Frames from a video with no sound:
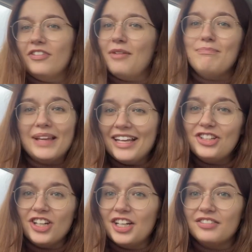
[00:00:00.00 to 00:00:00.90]
and upbeat in
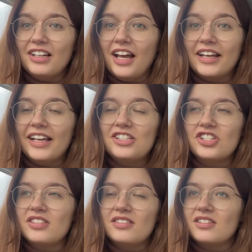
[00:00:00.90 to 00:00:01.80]
January. Like it
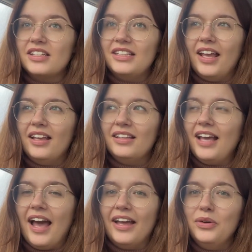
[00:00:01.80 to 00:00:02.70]
just,
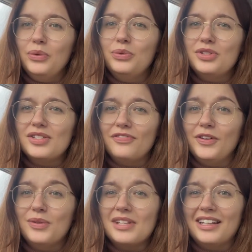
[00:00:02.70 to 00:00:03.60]
yeah, it all just
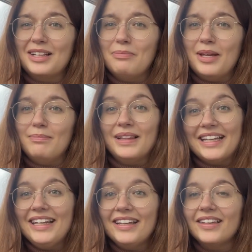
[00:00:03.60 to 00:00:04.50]
feels a little bit
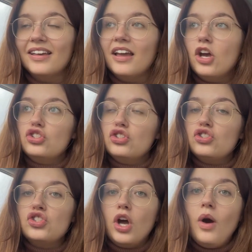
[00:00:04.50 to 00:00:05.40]
bleak.
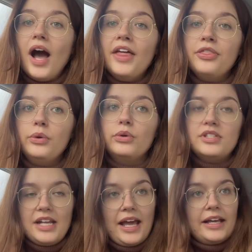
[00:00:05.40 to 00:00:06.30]
So I thought
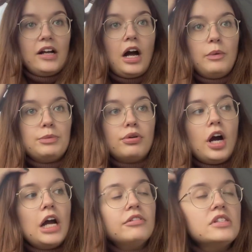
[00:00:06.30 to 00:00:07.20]
today I would
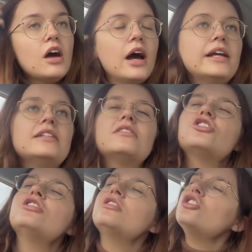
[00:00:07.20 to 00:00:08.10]
prioritize
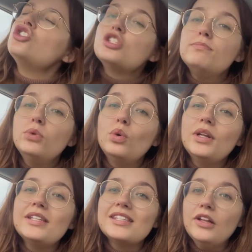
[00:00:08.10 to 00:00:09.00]
just the
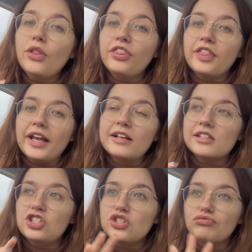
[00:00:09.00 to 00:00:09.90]
smallest little things
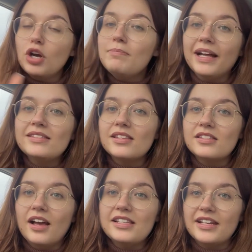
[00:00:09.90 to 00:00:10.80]
and just
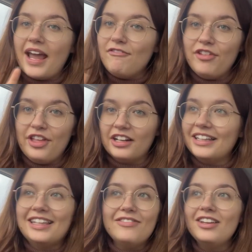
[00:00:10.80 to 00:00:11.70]
romanticize like everything,
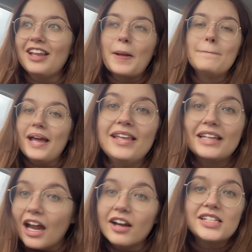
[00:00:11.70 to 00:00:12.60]
like give it like main
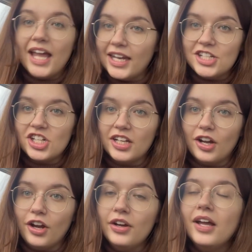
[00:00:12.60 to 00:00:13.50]
character energy, you
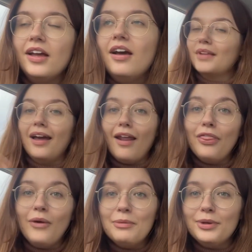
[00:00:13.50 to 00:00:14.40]
know. And I
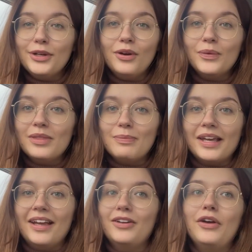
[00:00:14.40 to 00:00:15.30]
thought I'd bring you along with
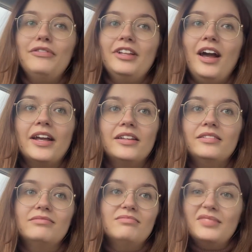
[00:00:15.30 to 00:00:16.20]
me, and hopefully I
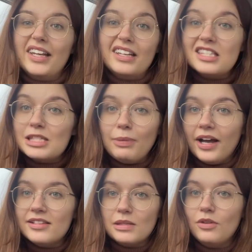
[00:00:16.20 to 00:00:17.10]
can like
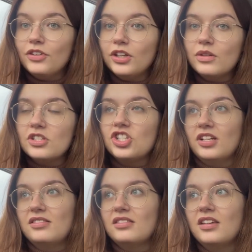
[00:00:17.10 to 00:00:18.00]
inspire some of you to
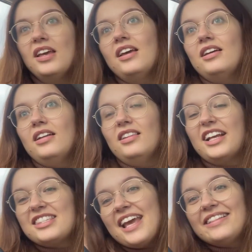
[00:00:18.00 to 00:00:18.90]
just
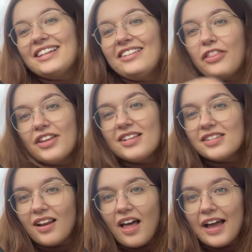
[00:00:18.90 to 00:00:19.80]
like take the little things
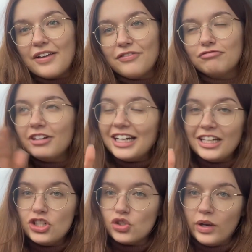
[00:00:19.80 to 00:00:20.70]
in life, really
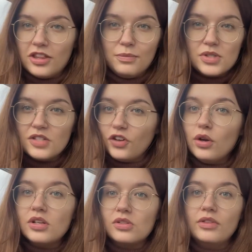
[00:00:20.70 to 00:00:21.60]
enjoy them, just
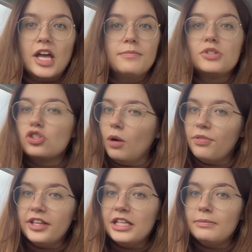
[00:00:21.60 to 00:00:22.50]
focus on them, stop
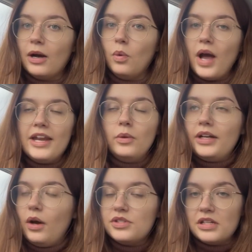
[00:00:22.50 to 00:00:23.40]
thinking about what anyone
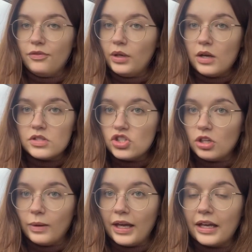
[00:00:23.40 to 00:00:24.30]
else and everyone else is
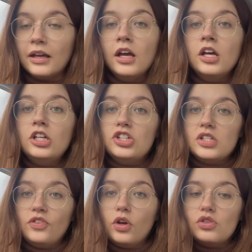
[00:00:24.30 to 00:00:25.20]
doing, just
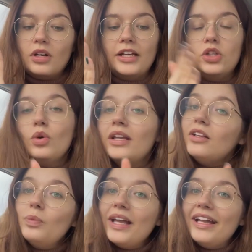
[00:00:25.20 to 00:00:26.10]
focus on like your
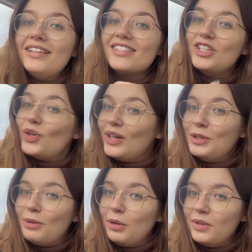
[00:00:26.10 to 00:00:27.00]
little wins and your little
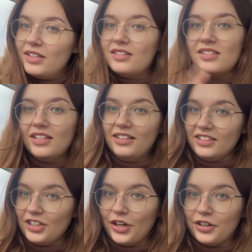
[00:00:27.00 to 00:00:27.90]
moments, and
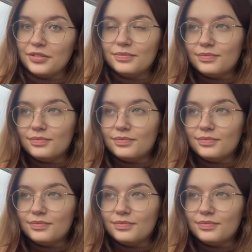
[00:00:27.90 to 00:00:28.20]
you know,